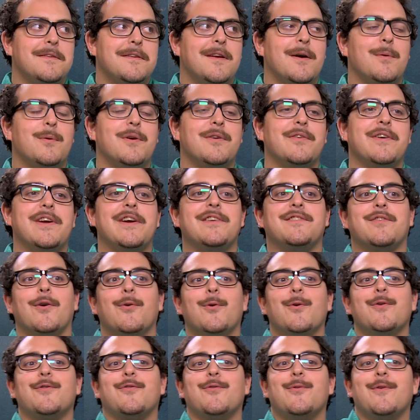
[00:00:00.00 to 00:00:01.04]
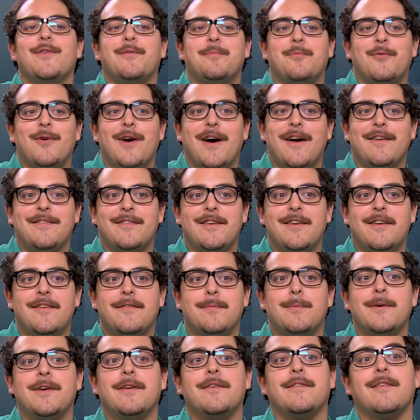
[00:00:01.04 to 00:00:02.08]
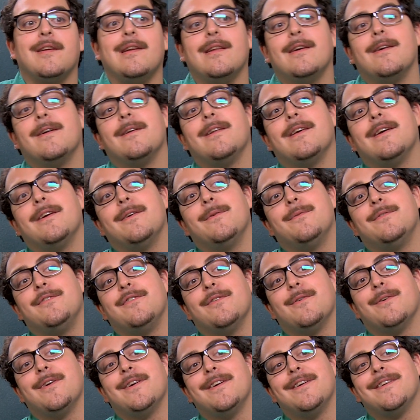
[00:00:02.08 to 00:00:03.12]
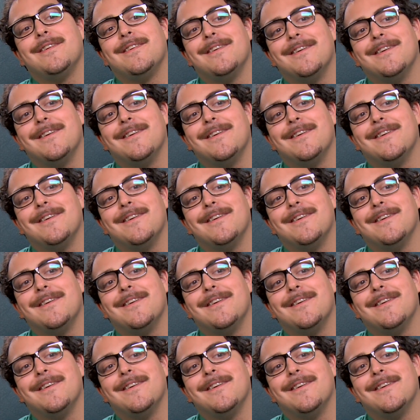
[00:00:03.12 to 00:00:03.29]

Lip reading: not really a torturous process, because clearly you enjoy it.